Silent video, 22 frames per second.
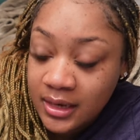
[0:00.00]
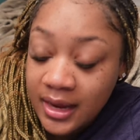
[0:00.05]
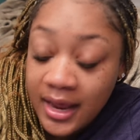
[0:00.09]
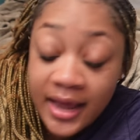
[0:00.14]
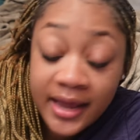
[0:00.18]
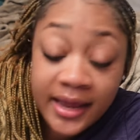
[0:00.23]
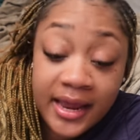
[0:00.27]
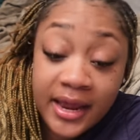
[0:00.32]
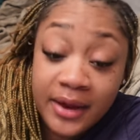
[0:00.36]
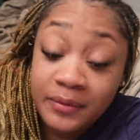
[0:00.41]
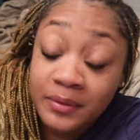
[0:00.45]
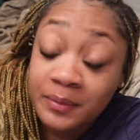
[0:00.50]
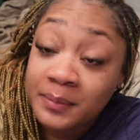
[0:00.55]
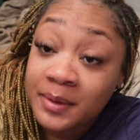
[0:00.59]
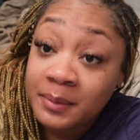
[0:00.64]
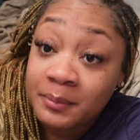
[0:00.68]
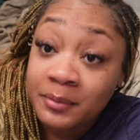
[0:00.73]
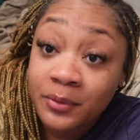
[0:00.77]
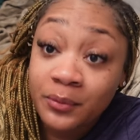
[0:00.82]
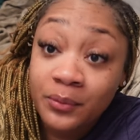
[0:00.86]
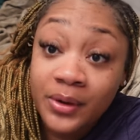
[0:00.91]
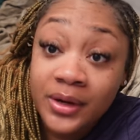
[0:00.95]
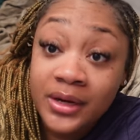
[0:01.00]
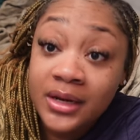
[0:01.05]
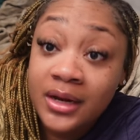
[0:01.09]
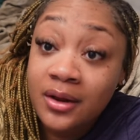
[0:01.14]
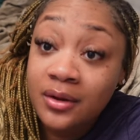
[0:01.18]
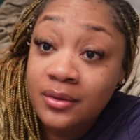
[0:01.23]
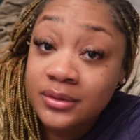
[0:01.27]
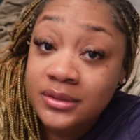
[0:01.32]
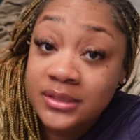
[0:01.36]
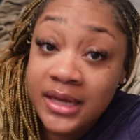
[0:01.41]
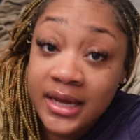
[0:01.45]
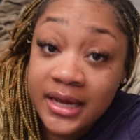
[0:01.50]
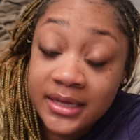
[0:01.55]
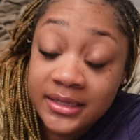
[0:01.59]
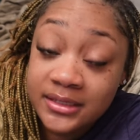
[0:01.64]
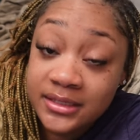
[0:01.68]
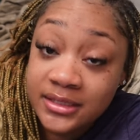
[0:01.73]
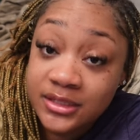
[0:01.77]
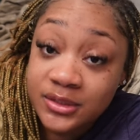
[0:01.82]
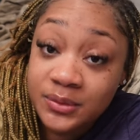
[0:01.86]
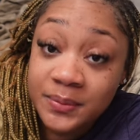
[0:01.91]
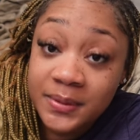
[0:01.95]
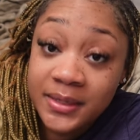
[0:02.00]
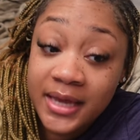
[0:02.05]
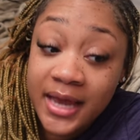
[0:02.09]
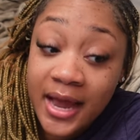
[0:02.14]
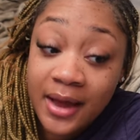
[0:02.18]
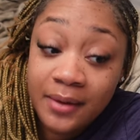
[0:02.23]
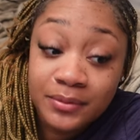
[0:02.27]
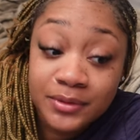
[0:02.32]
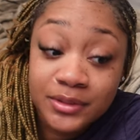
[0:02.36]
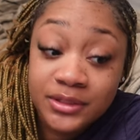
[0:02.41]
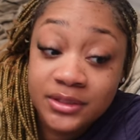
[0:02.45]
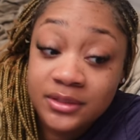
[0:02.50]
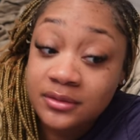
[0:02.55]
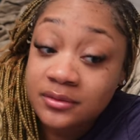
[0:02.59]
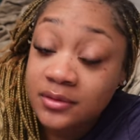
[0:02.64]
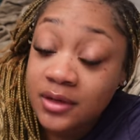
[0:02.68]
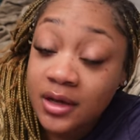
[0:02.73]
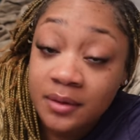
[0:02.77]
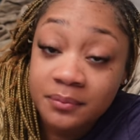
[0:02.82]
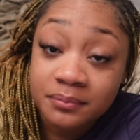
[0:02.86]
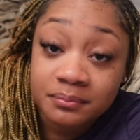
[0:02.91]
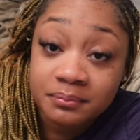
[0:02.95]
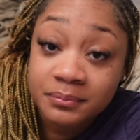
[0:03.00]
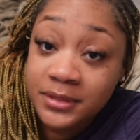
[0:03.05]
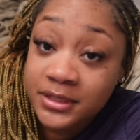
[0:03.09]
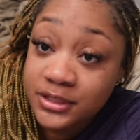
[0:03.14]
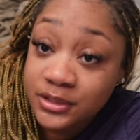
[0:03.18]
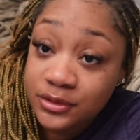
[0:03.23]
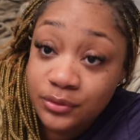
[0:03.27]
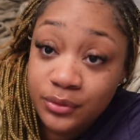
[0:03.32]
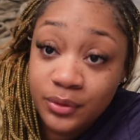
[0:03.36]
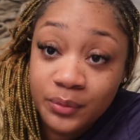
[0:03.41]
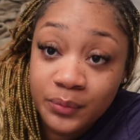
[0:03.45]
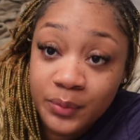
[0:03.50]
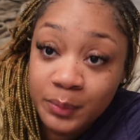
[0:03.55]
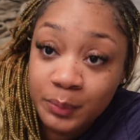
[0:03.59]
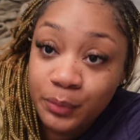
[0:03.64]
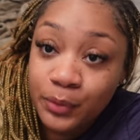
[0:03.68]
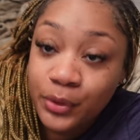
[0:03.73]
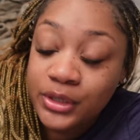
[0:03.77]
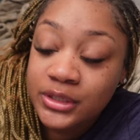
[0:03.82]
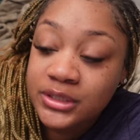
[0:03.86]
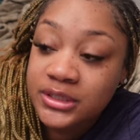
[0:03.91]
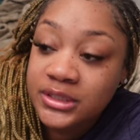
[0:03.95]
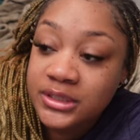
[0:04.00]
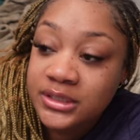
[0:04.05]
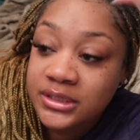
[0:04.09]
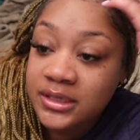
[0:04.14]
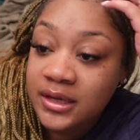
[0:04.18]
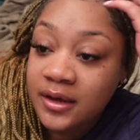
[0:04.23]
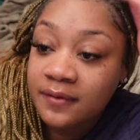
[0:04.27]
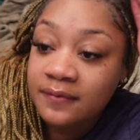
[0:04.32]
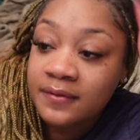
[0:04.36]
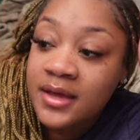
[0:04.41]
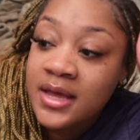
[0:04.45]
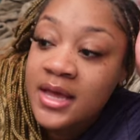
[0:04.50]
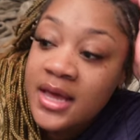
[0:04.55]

I can't remember. One of those days this week I was busy doing reports and stuff.